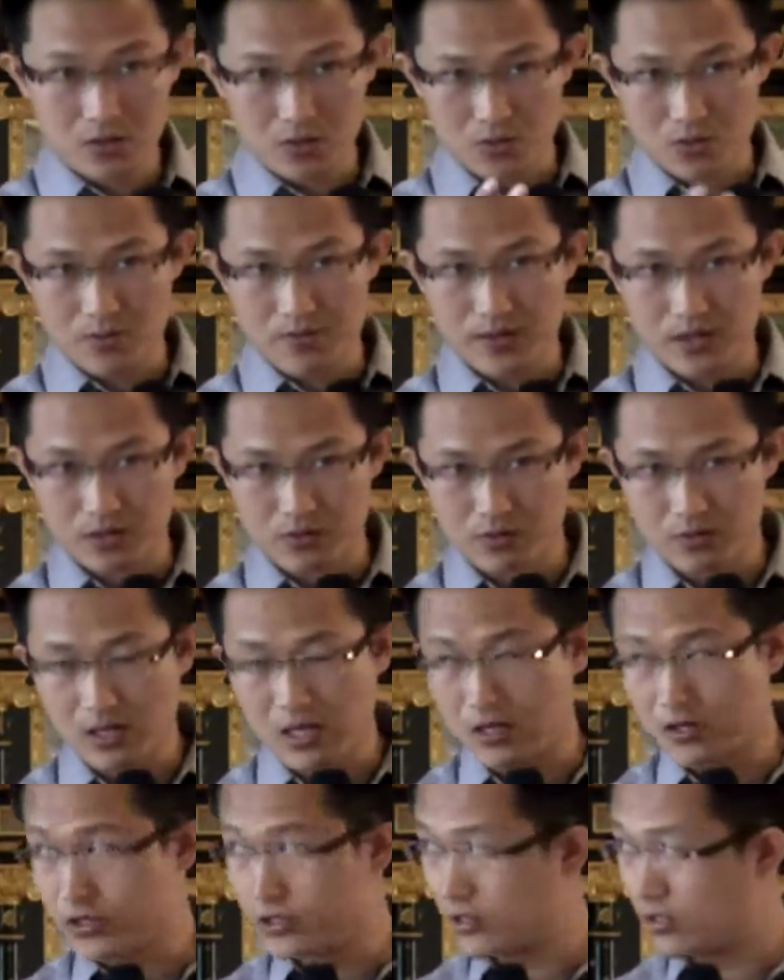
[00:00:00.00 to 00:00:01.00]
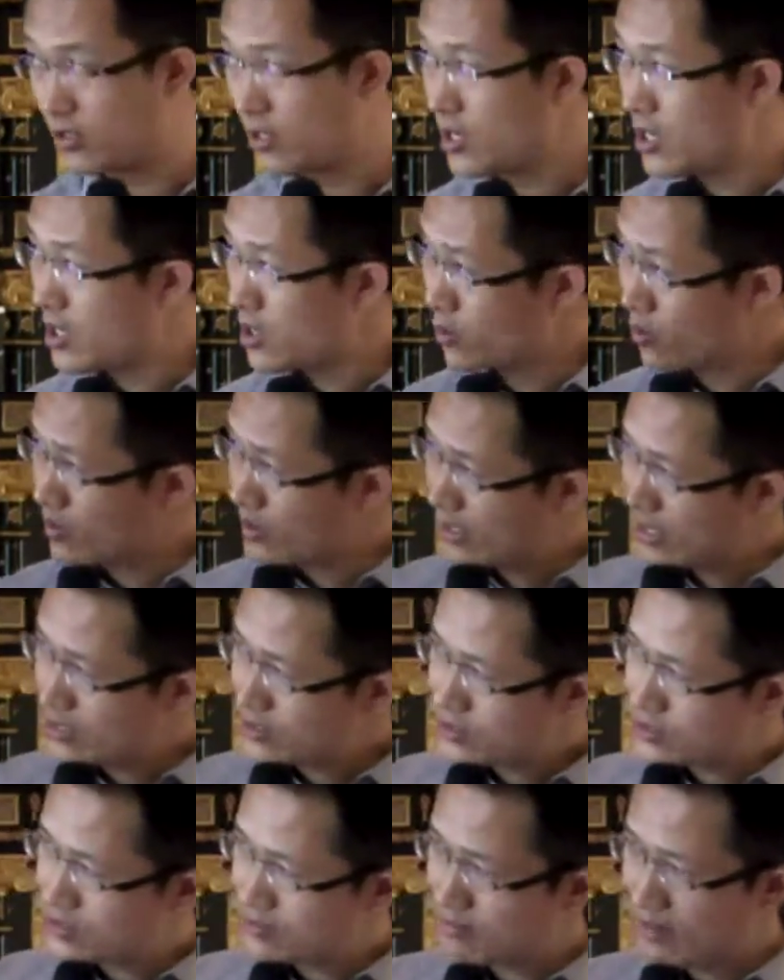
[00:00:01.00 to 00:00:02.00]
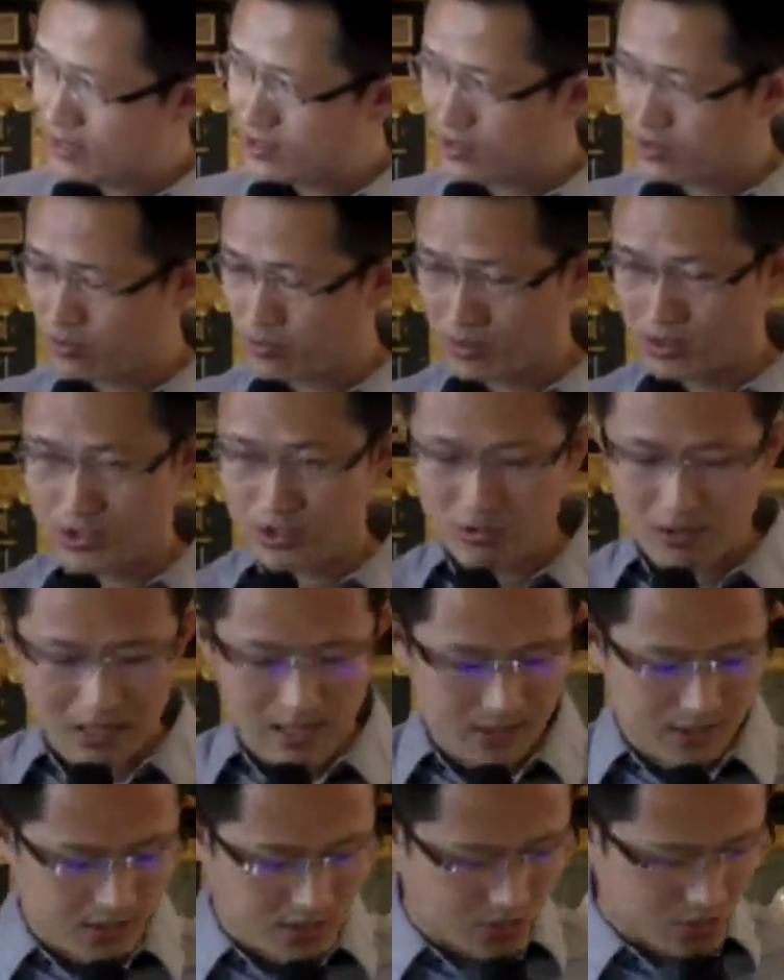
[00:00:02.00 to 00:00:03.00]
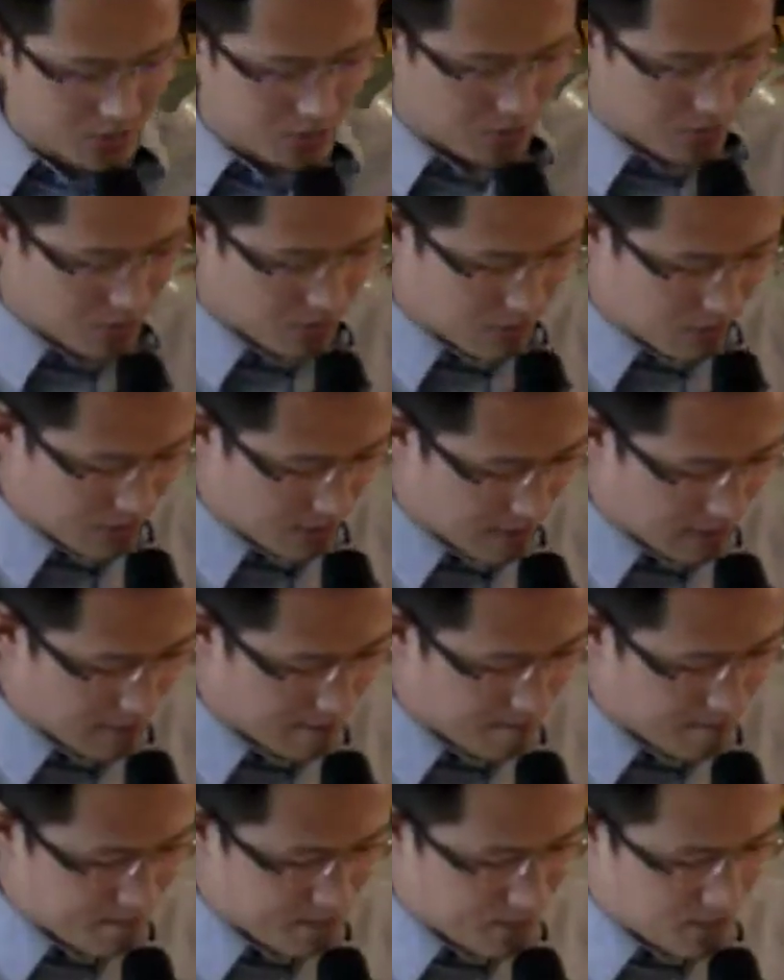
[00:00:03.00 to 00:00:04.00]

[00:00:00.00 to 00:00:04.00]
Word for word: Yu Peng Yu Last semester, we tried to use uh,